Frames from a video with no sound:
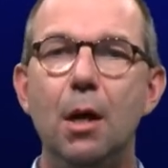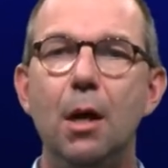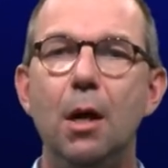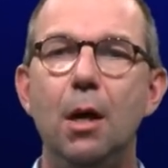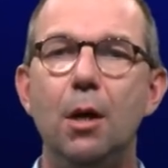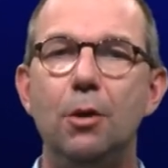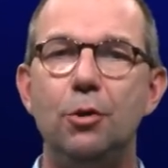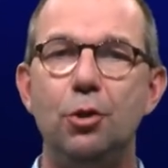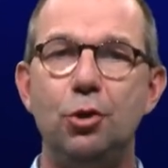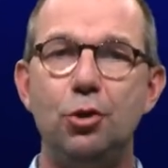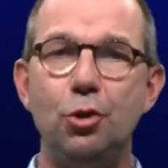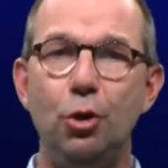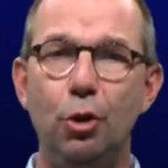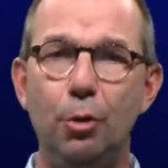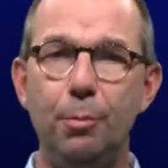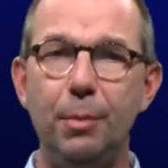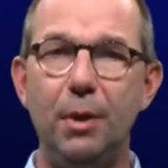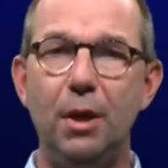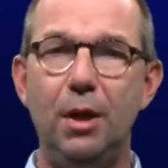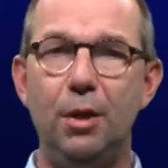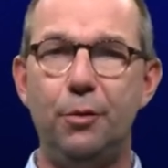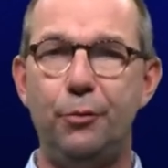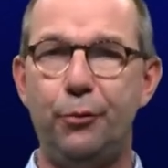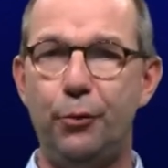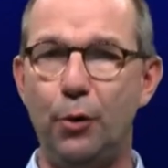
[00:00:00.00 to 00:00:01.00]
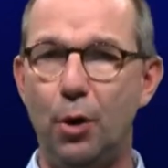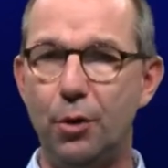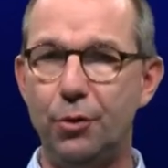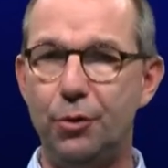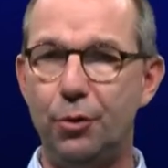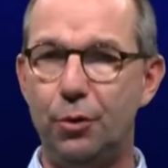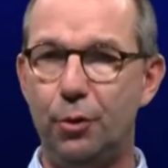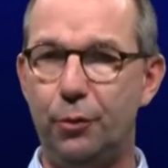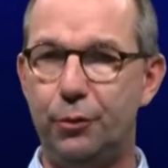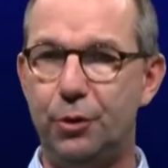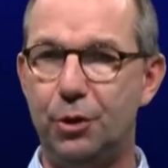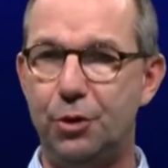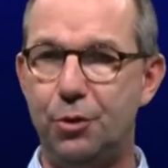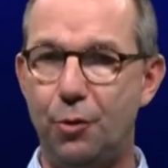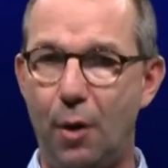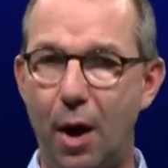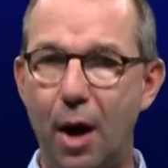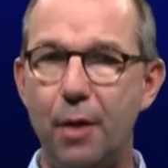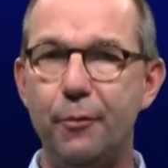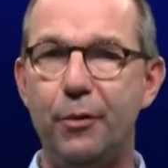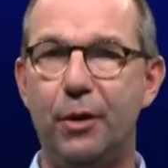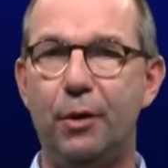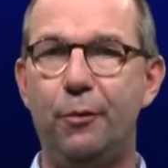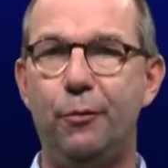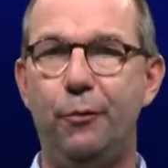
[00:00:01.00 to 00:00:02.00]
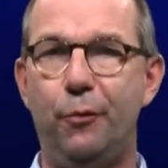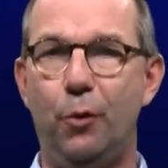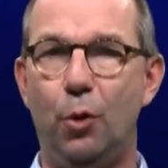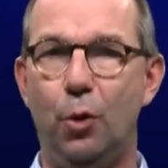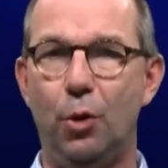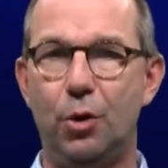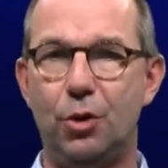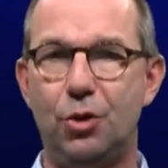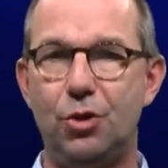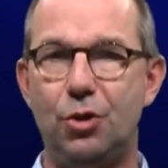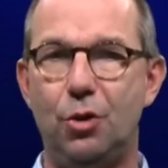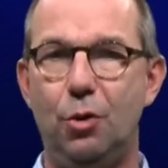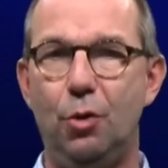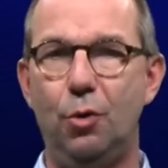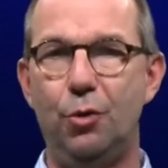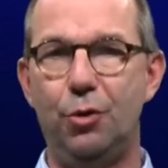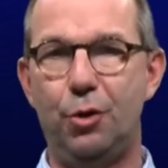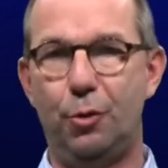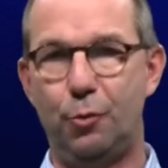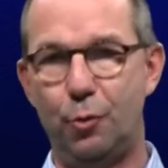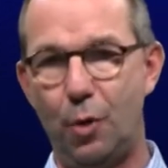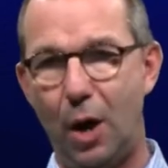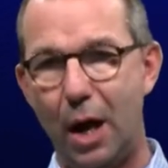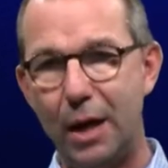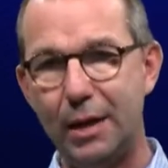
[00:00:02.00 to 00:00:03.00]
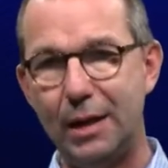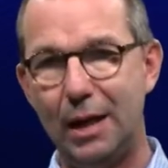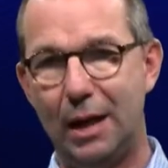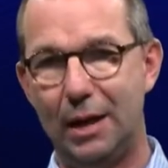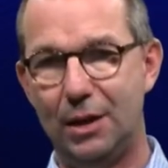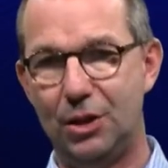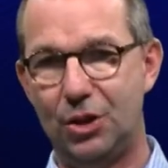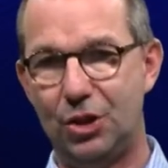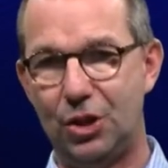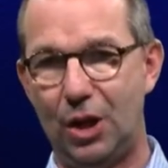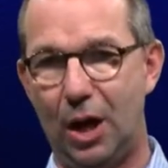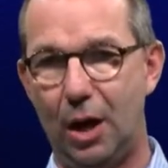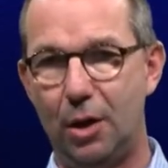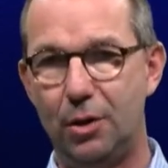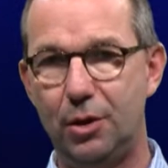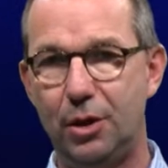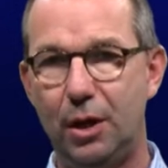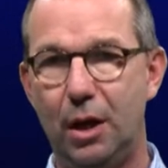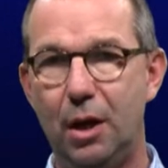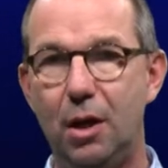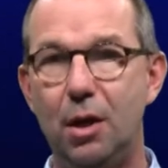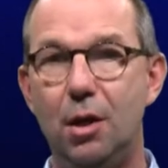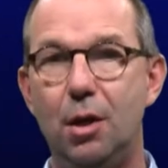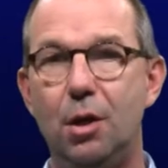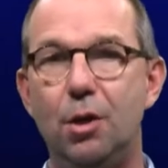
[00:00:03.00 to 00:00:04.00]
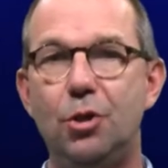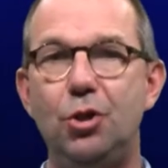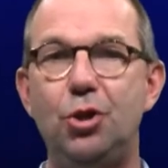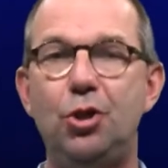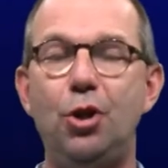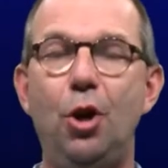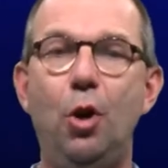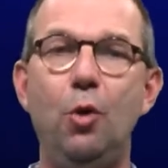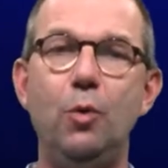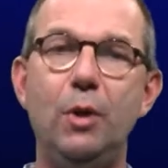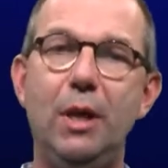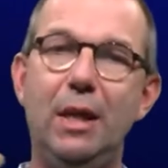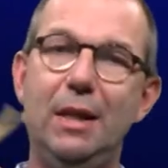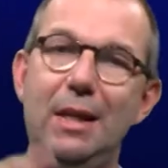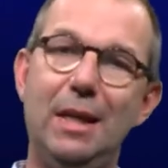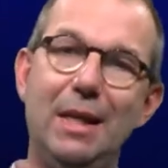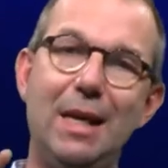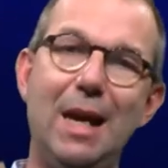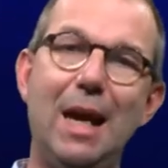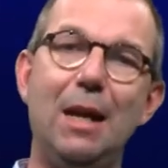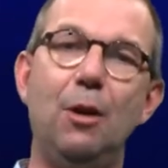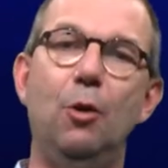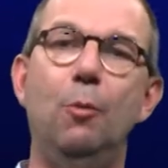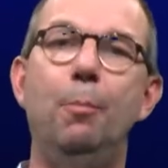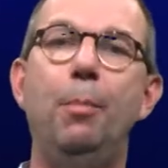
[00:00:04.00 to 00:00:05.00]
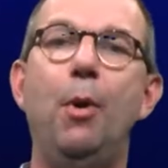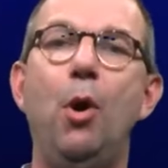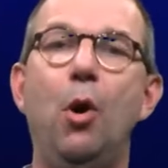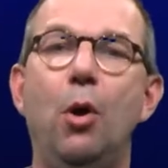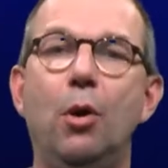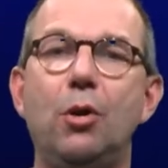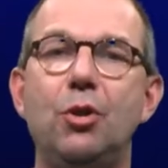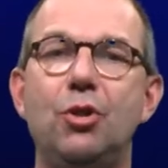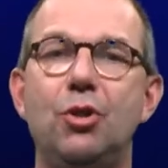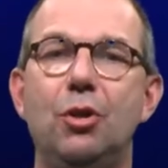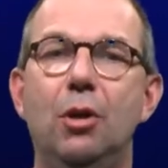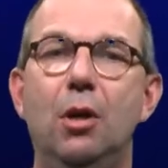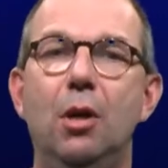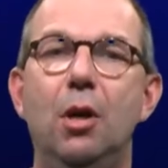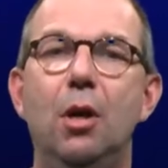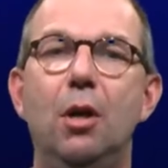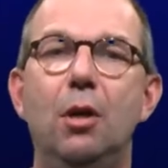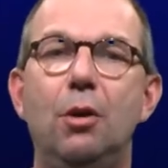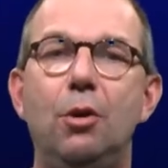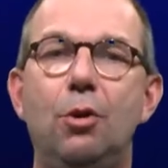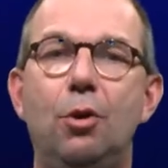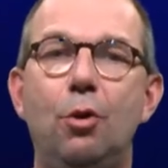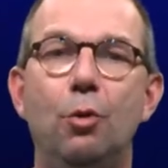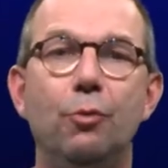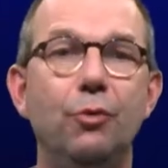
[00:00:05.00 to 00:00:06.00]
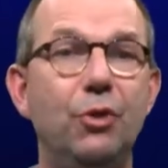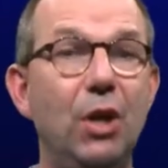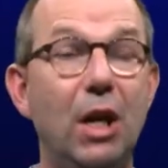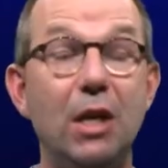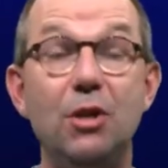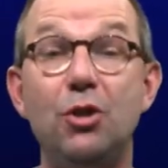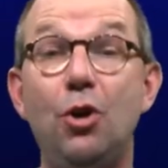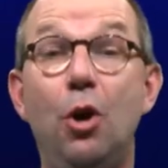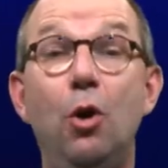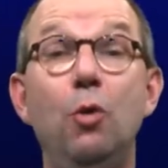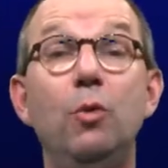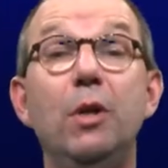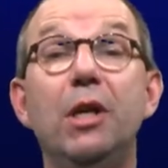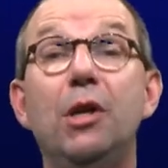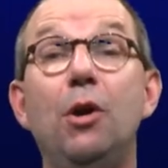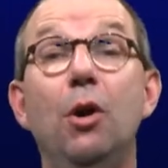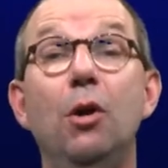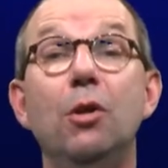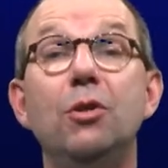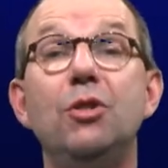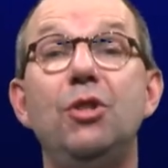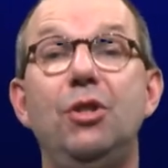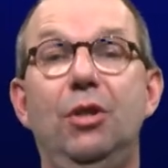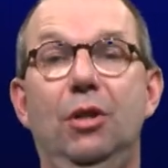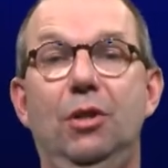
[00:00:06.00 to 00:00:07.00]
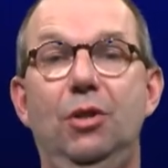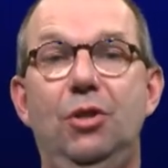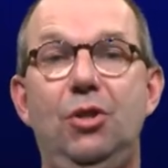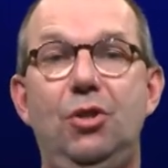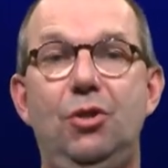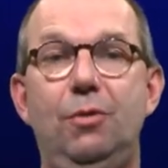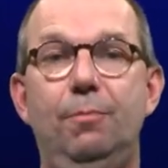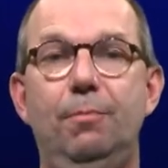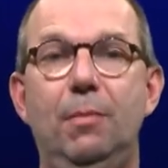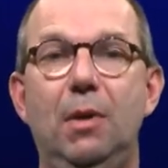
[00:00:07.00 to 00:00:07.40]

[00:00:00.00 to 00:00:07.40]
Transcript: The term in front of the driving force on the right-hand side, shown in the yellow box, contains only constants.